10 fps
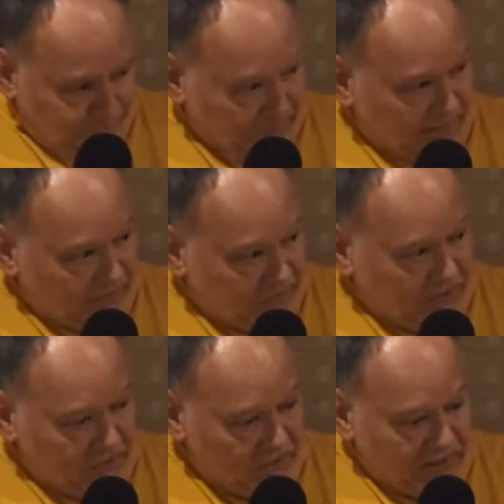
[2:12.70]
It
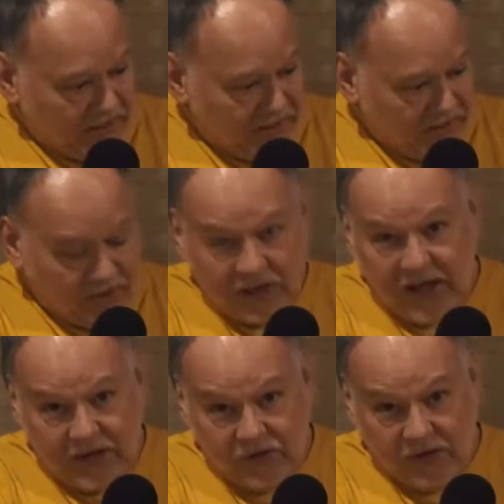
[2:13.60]
is a it's a
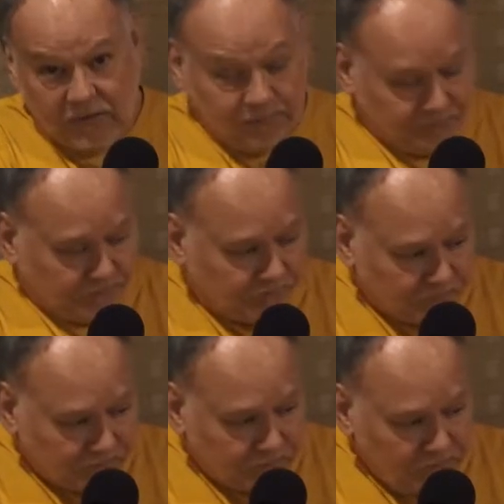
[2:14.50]
classic.
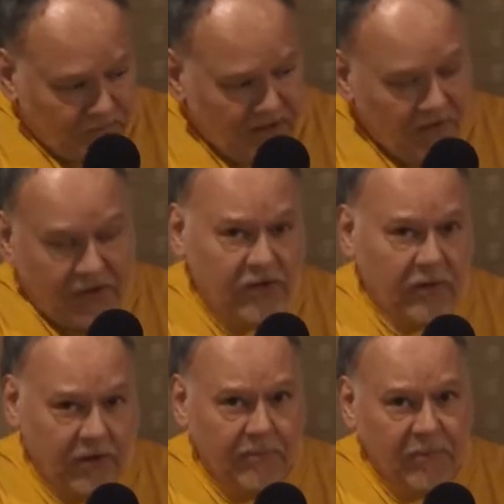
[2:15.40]
There is a
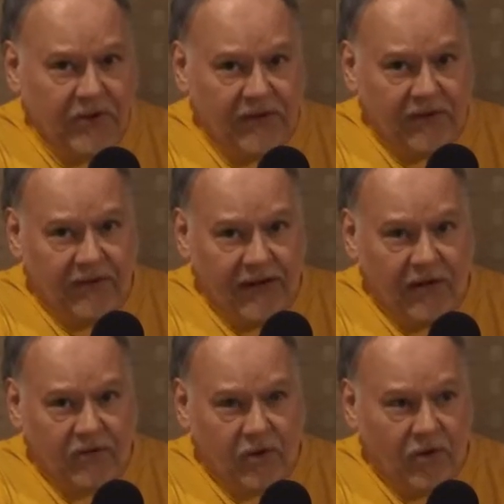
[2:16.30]
reprint of it
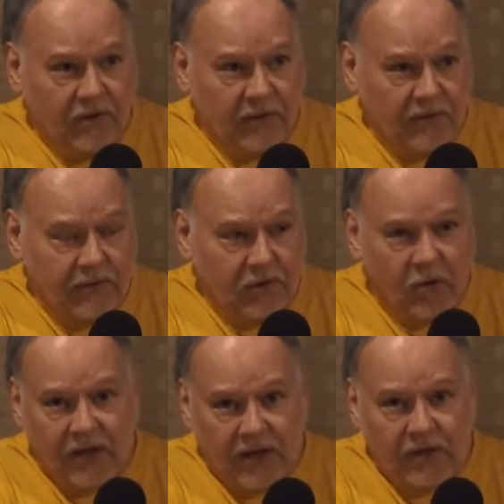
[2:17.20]
out called
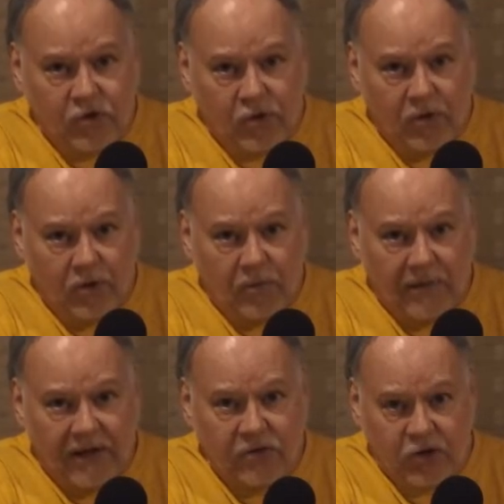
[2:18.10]
Kodokan Judo
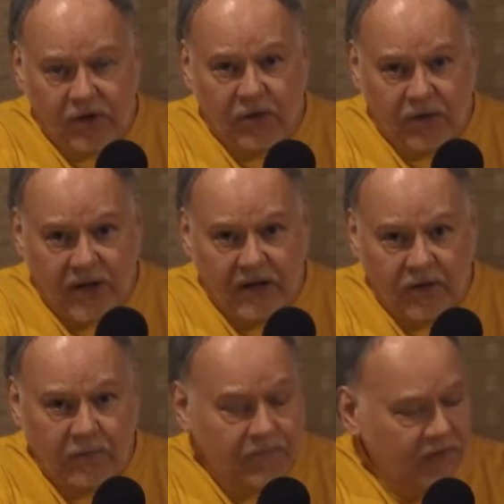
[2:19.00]
by Jigoro
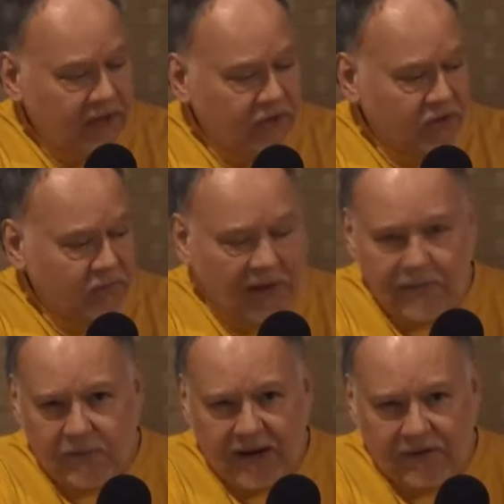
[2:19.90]
Kano. It is in
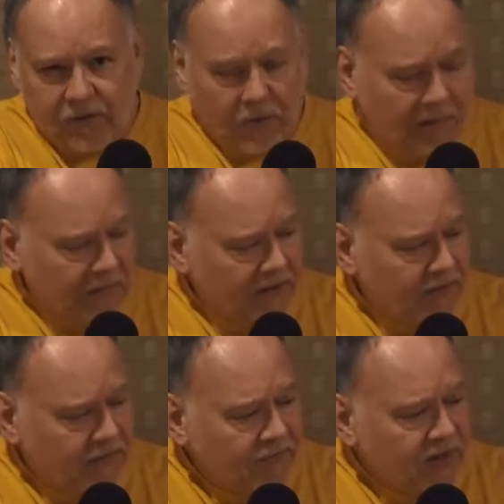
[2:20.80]
paperback form, I
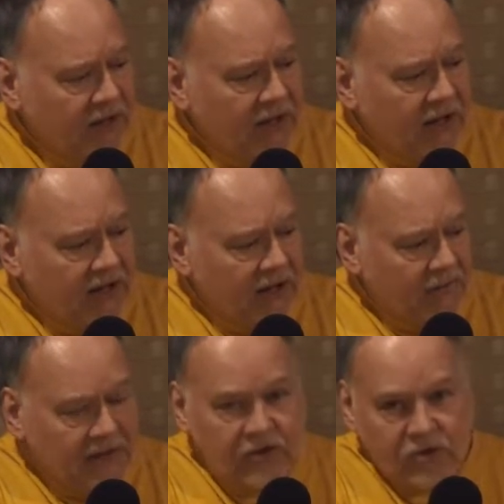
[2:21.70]
believe.
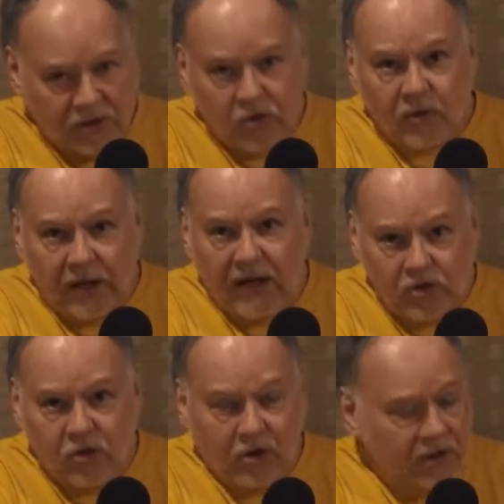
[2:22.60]
Uh, it's it's okay.
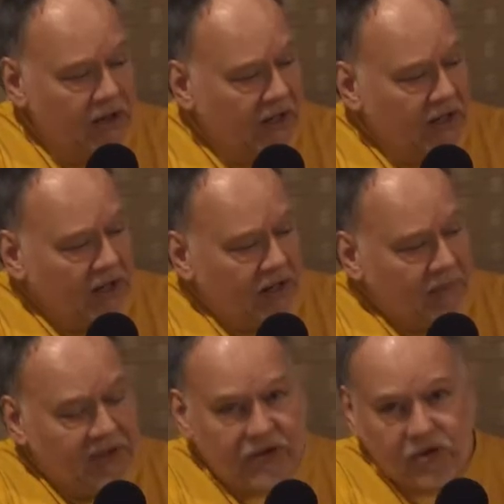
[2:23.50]
It's good.
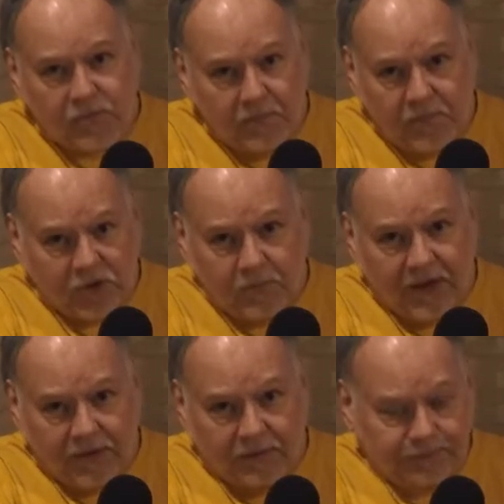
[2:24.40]
This is much
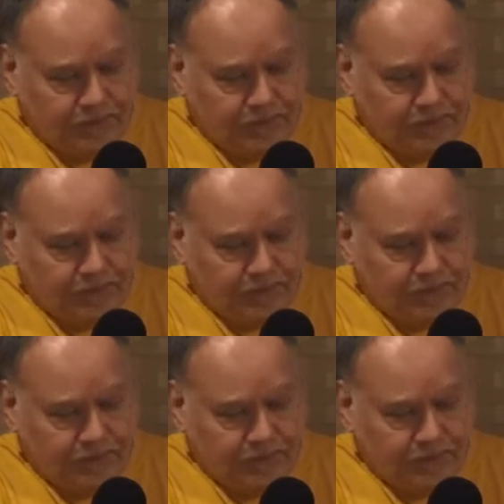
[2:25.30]
better.